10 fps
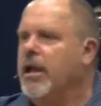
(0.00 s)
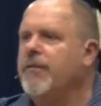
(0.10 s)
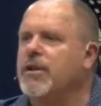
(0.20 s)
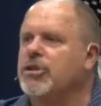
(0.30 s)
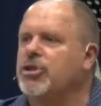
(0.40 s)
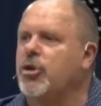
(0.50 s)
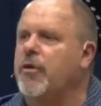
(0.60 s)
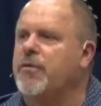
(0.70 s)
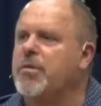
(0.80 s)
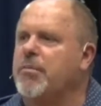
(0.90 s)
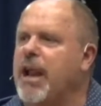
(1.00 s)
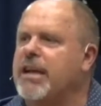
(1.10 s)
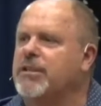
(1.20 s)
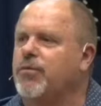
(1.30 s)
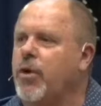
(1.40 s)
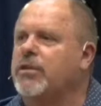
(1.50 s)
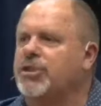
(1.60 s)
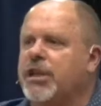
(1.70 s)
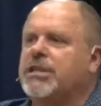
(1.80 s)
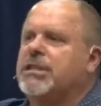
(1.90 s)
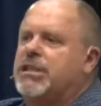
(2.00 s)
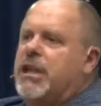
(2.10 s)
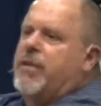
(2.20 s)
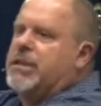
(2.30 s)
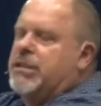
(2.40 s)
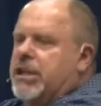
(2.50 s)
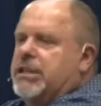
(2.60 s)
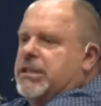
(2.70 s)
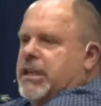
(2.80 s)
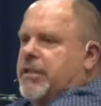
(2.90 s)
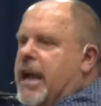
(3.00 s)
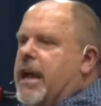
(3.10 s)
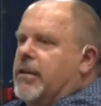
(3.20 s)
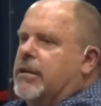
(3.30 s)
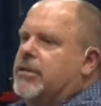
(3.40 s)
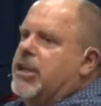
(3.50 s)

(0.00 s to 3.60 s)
If you just do it from the place of works, Jesus did this, Jesus did that,